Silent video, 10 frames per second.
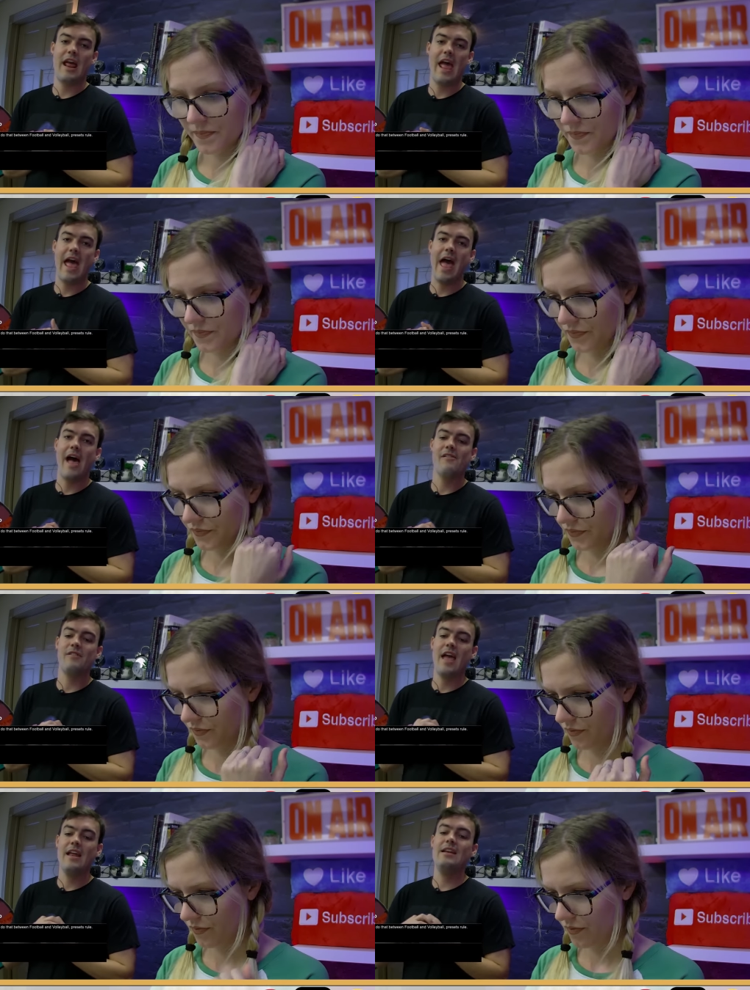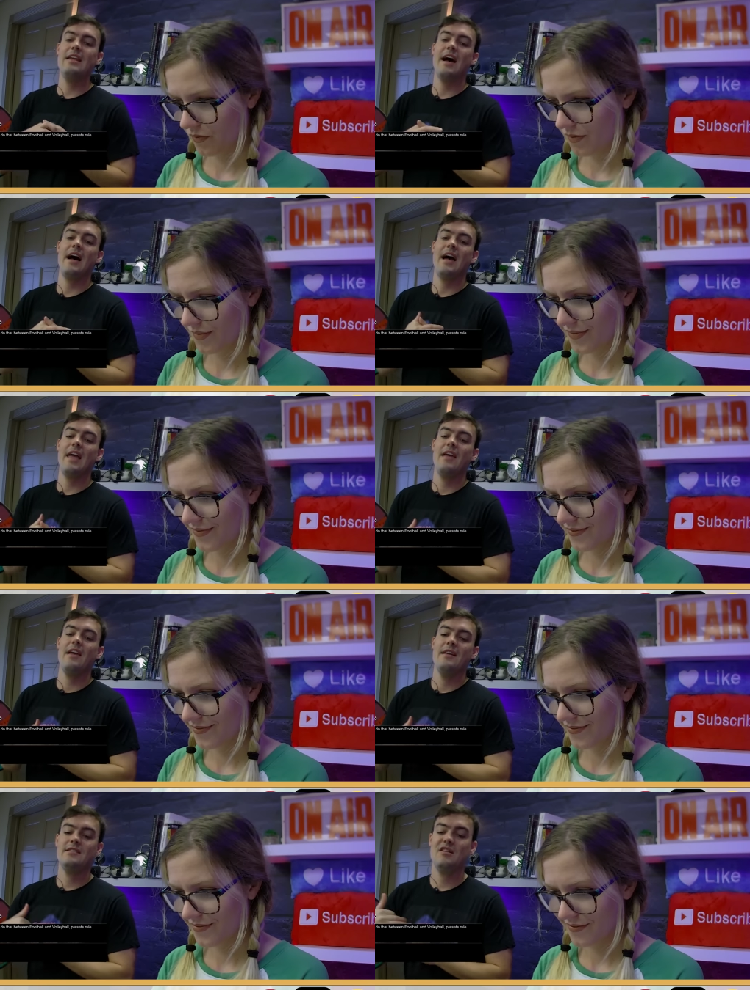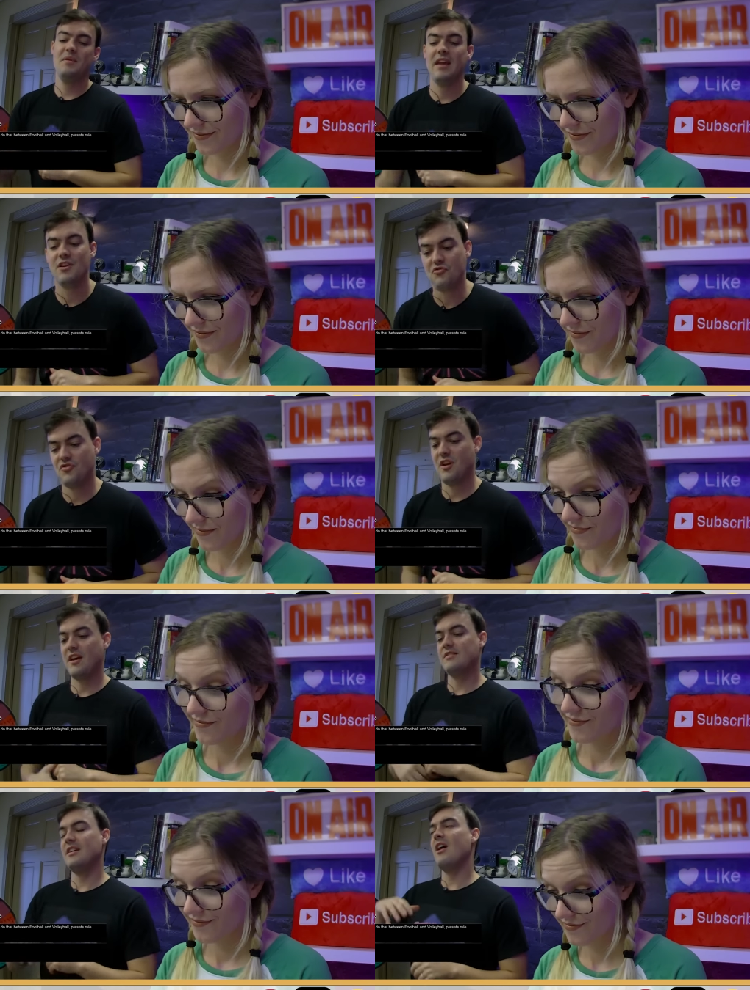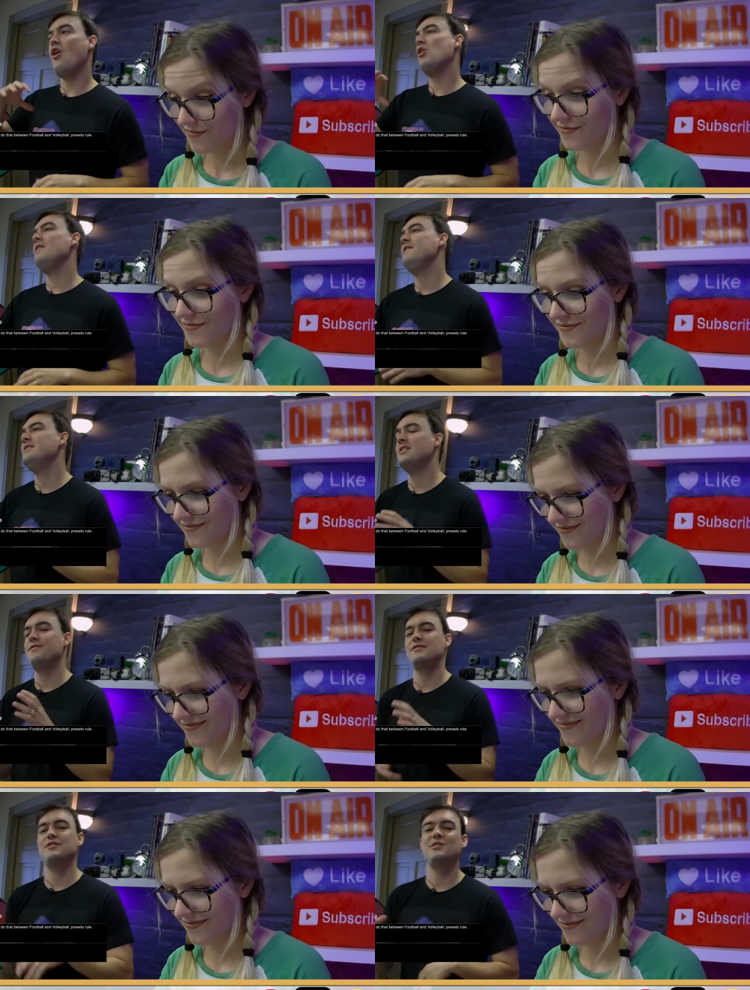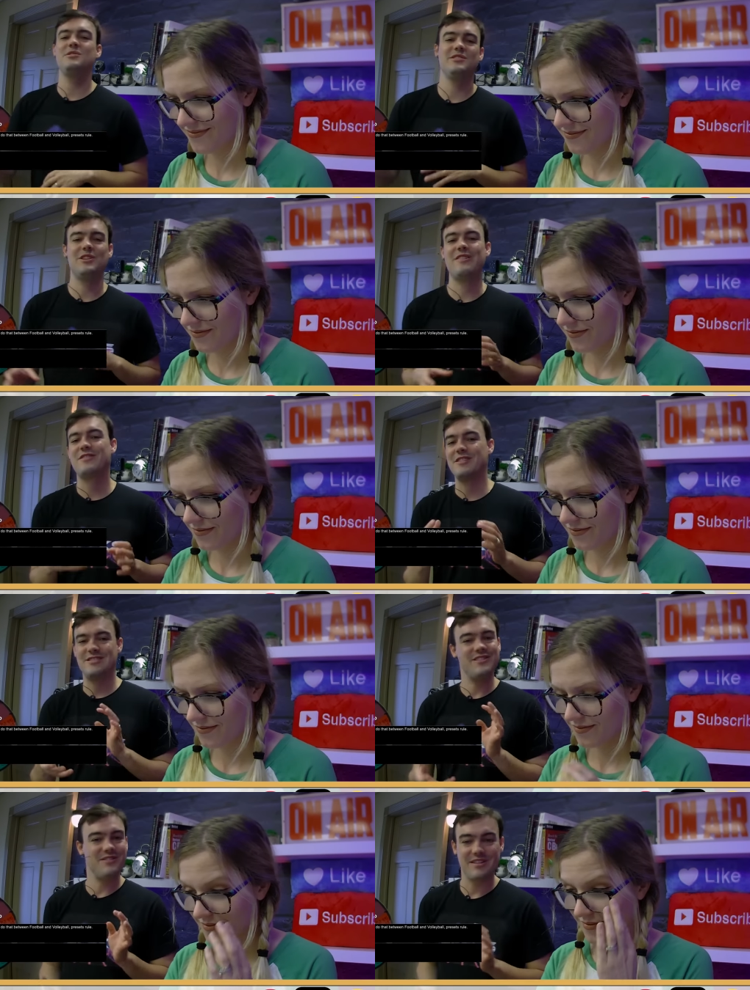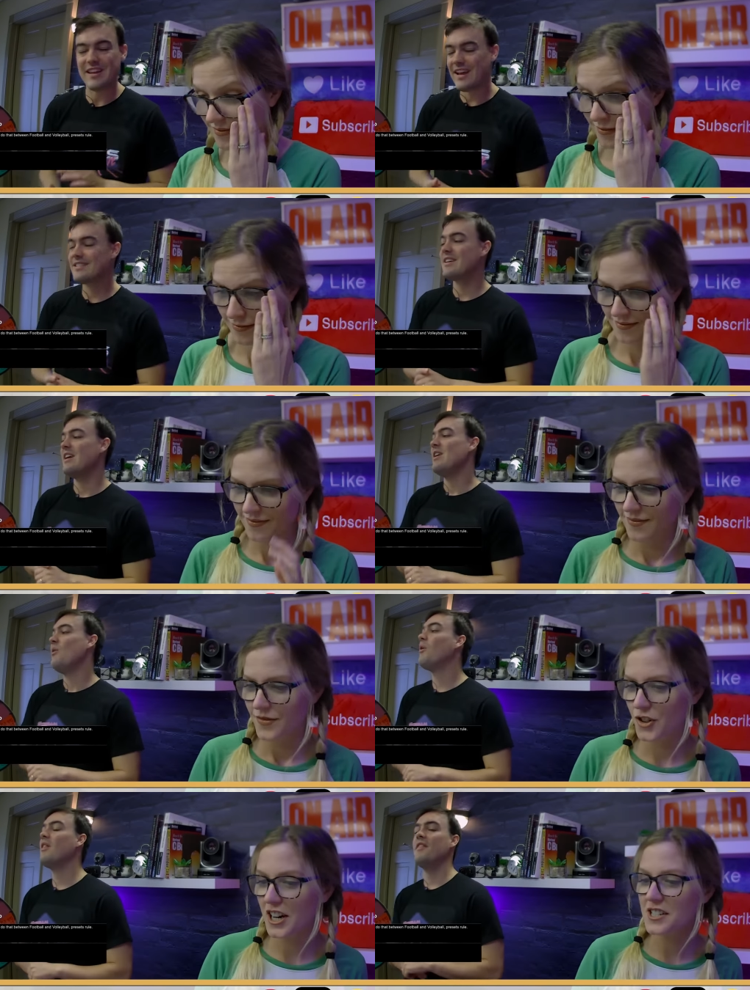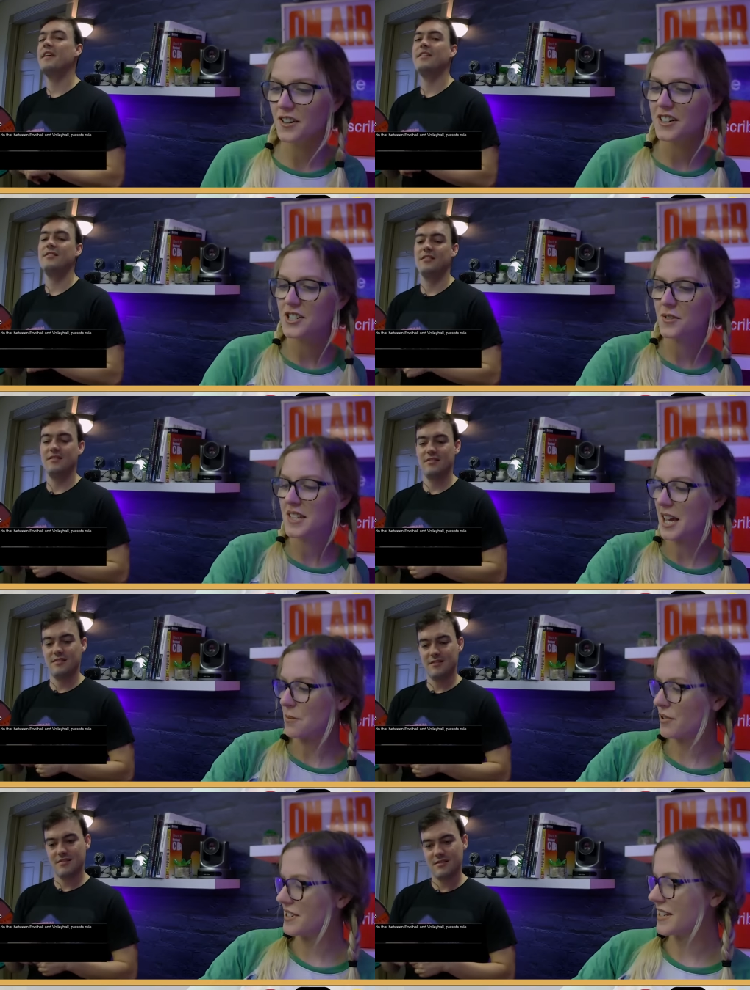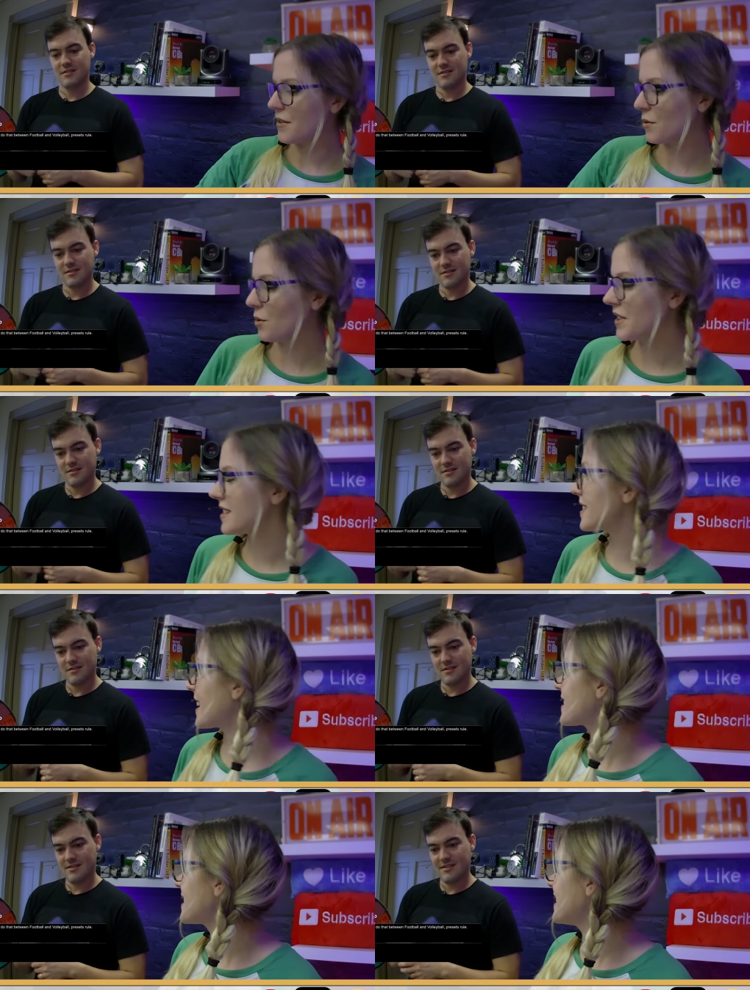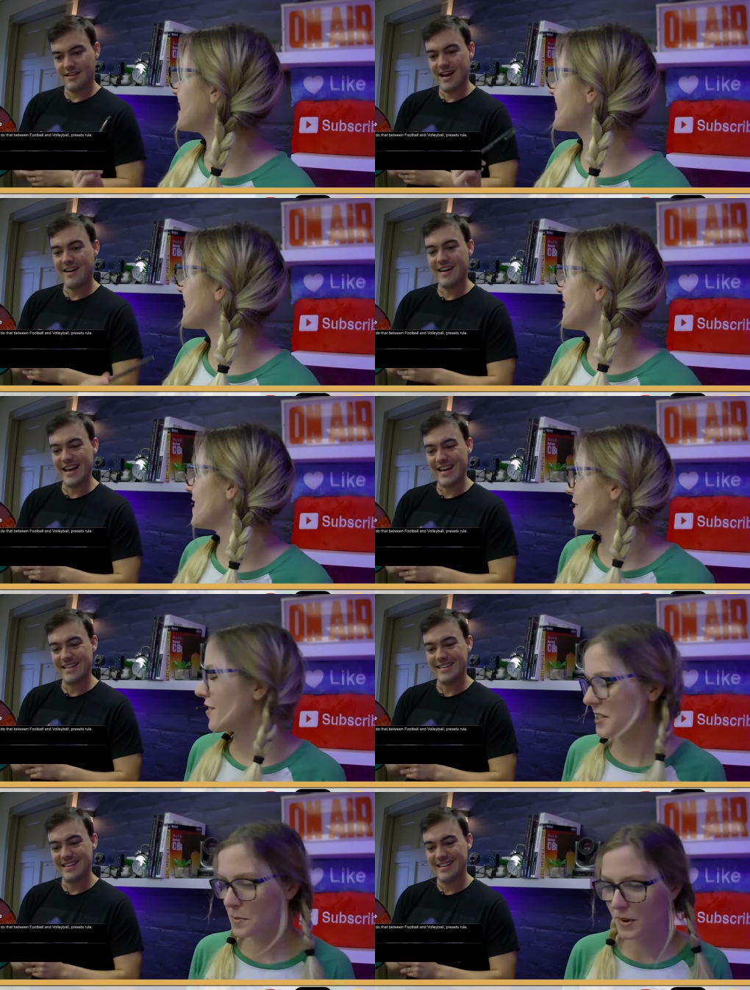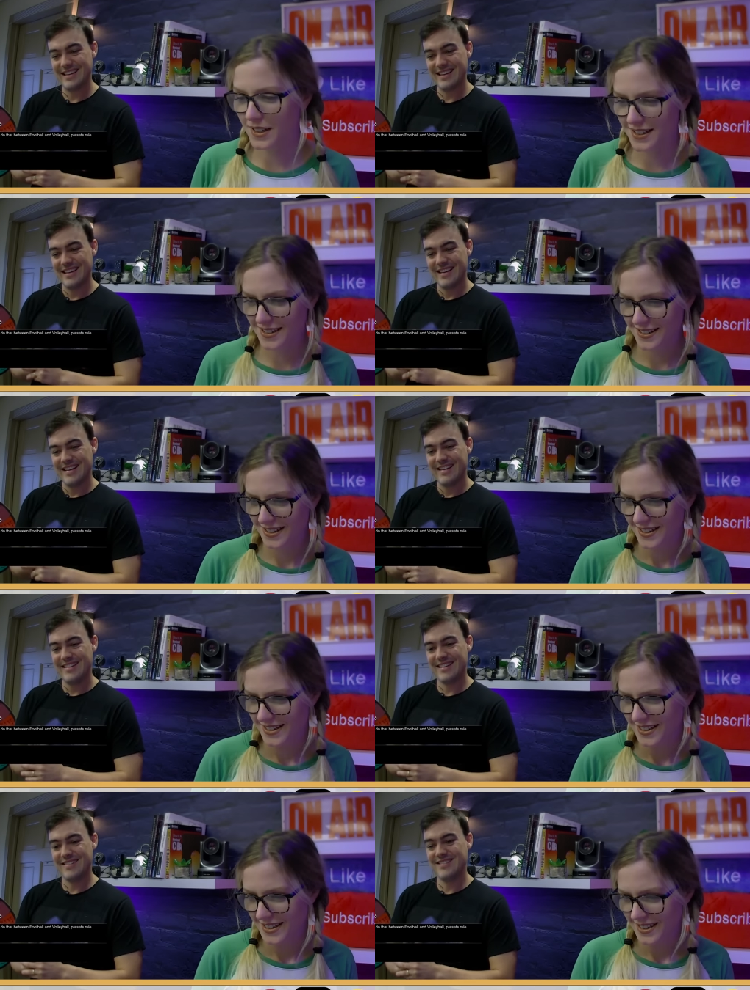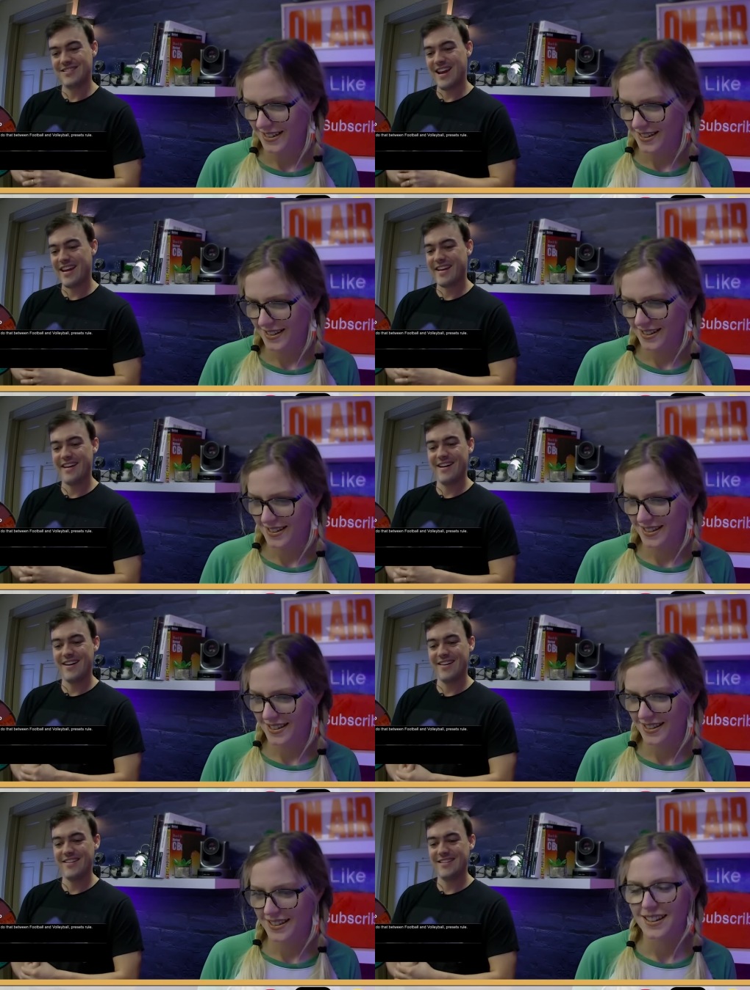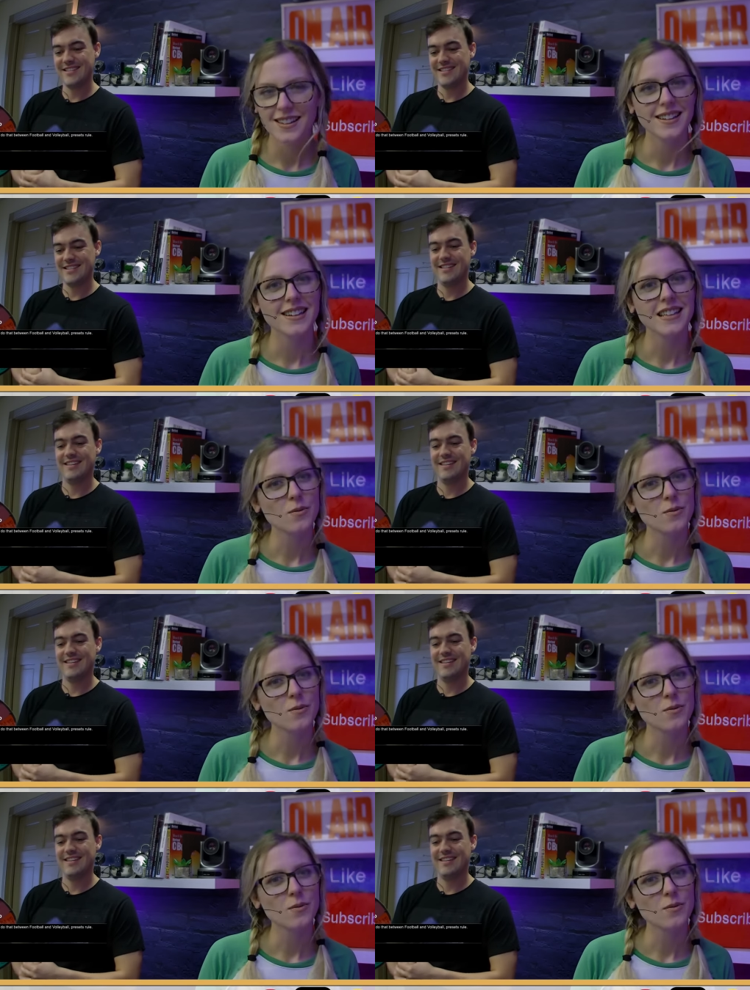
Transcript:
Speaker 1: to have N D I is going to be interesting because like all of these different solutions offer these different things.
Speaker 2: One Drake's of the already doing that preset rule with his X keys.
Speaker 1: Oh yes. For sports. So Drake knows.